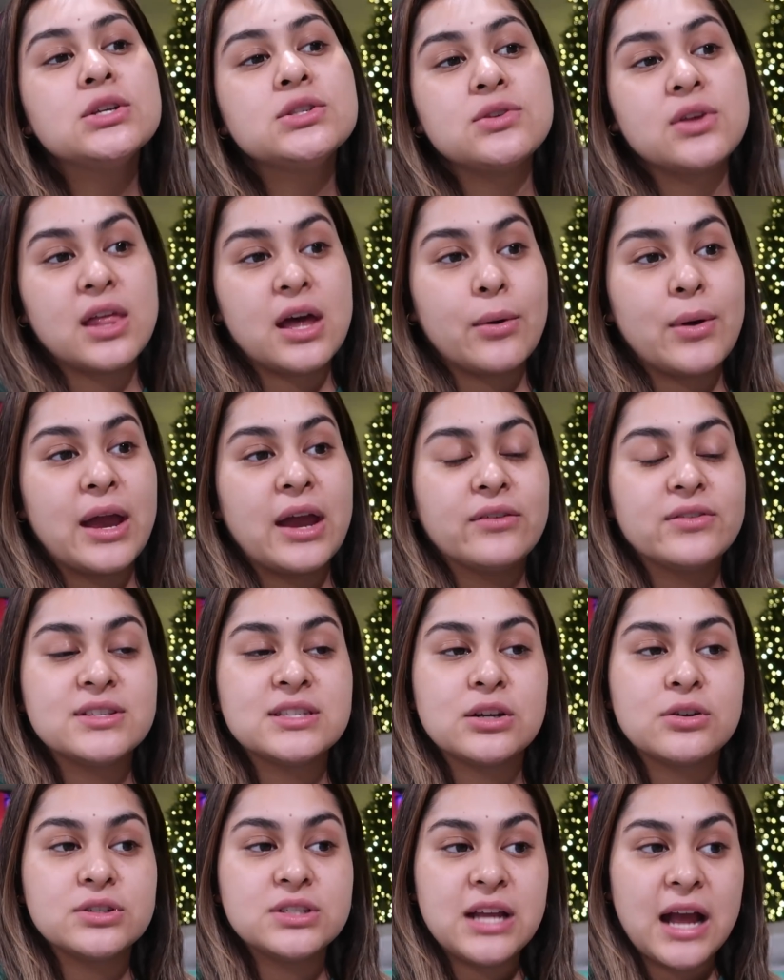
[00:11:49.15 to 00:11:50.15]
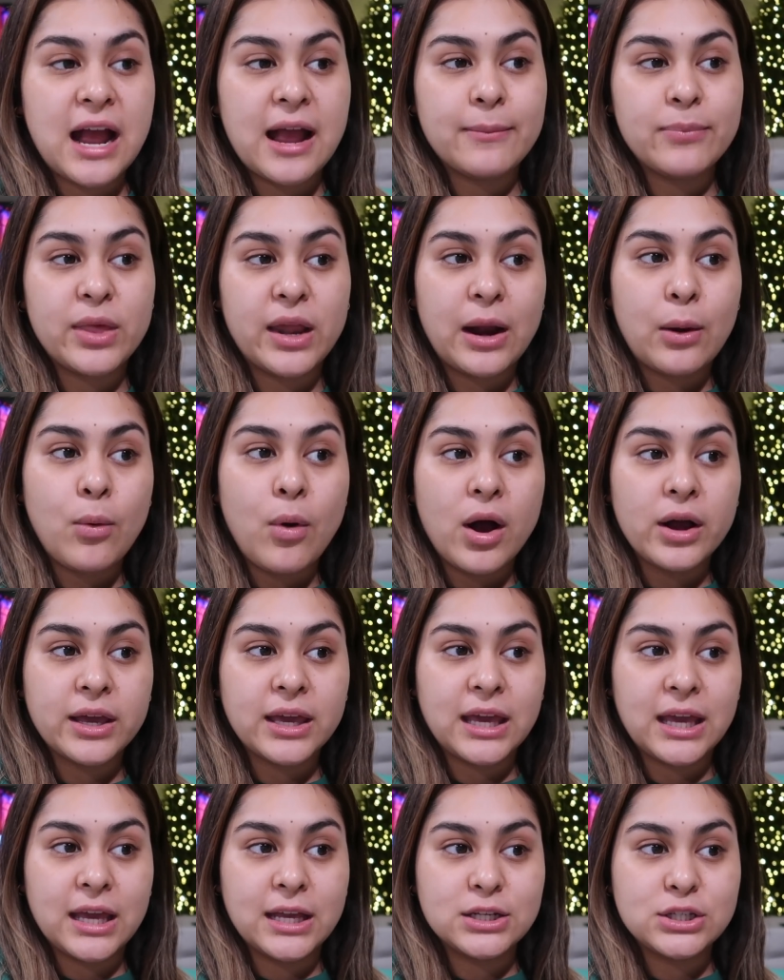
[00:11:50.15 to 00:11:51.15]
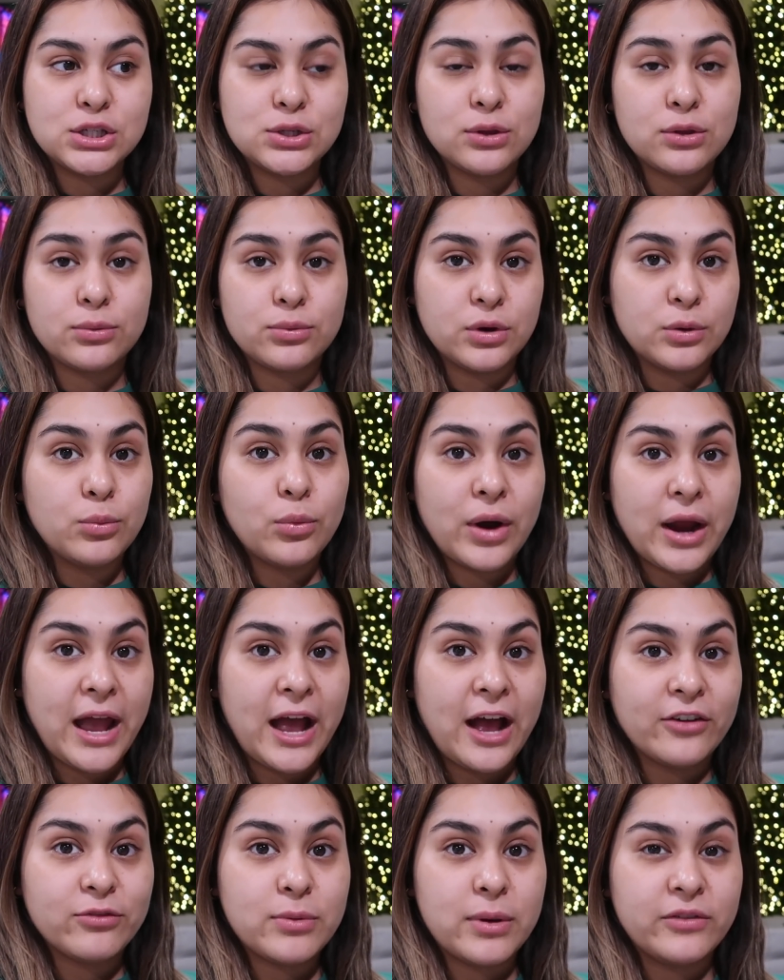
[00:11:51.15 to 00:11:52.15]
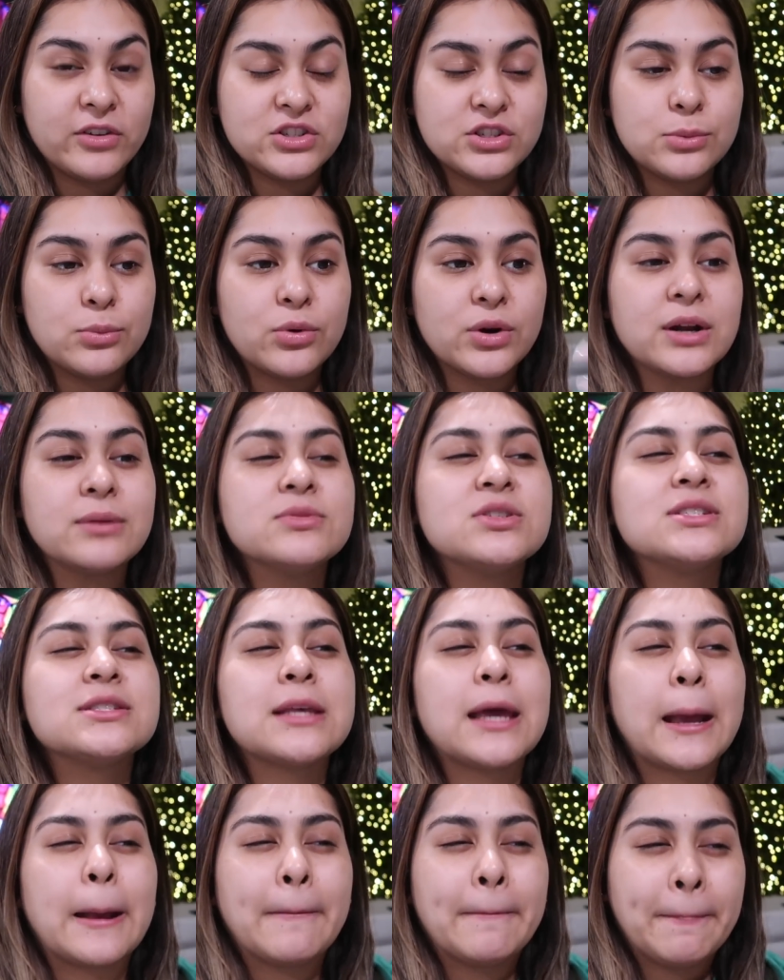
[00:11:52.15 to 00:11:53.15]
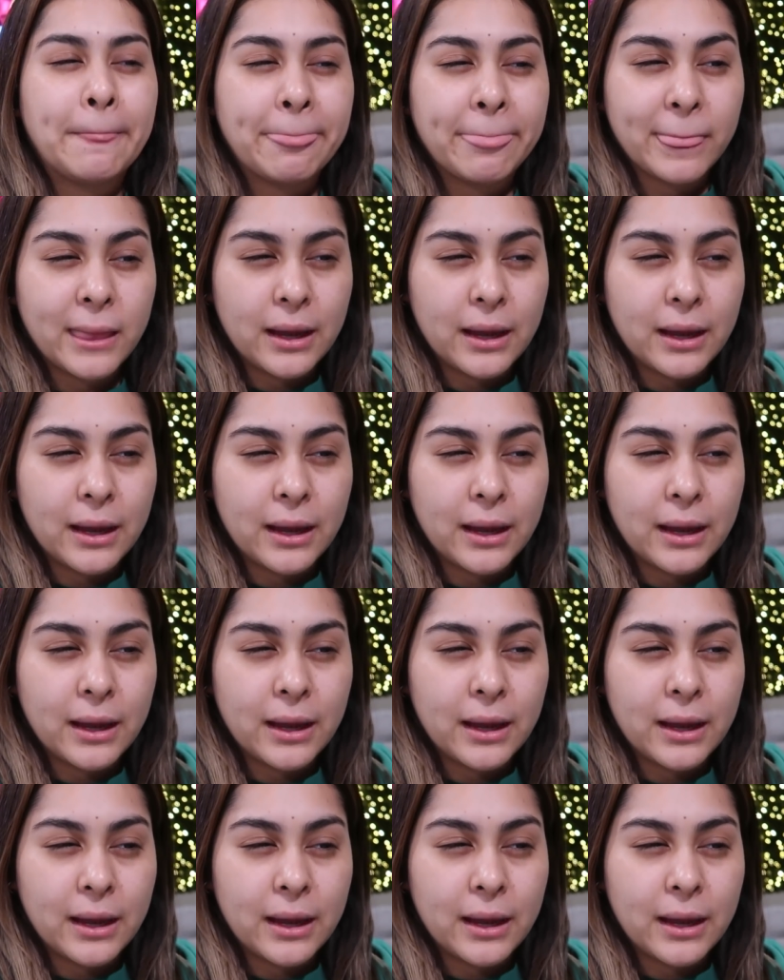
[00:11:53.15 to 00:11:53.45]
so that way every single time that i walk into the room where i have my vision board i'm just like